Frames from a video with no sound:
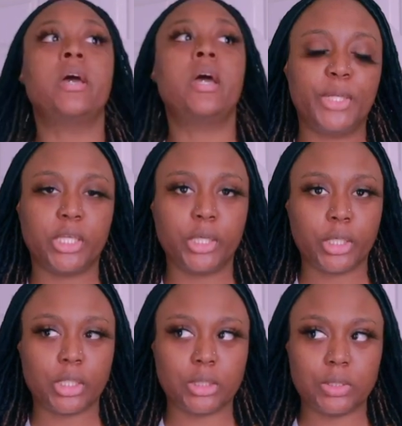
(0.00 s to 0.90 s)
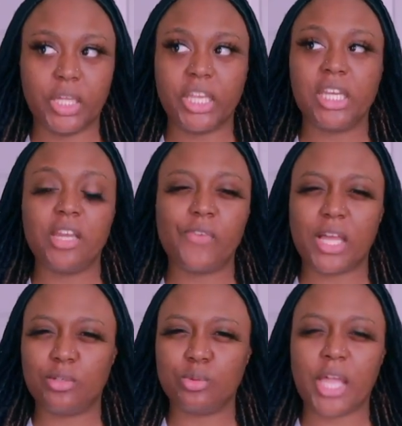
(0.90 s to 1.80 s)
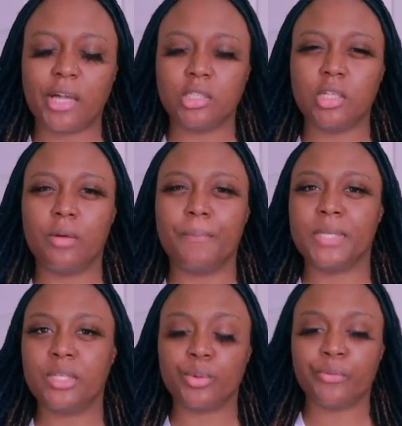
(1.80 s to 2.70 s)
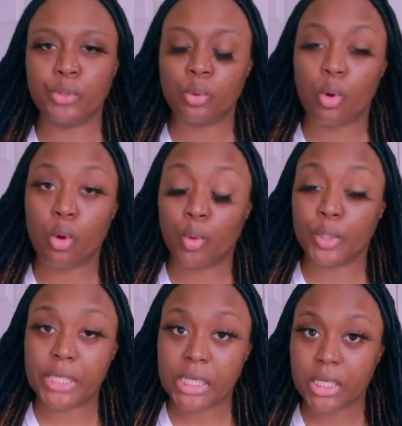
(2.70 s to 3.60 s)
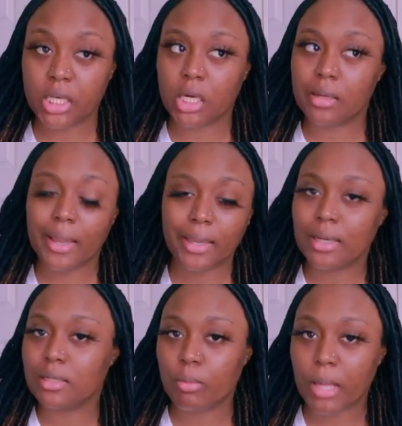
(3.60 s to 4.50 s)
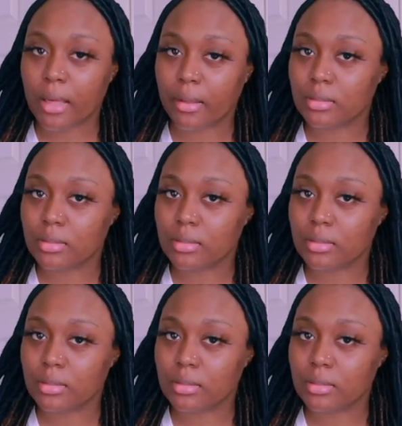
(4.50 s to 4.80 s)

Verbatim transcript: But girl, and then if I do like a little mini review on here, girl, ain't got no vibe.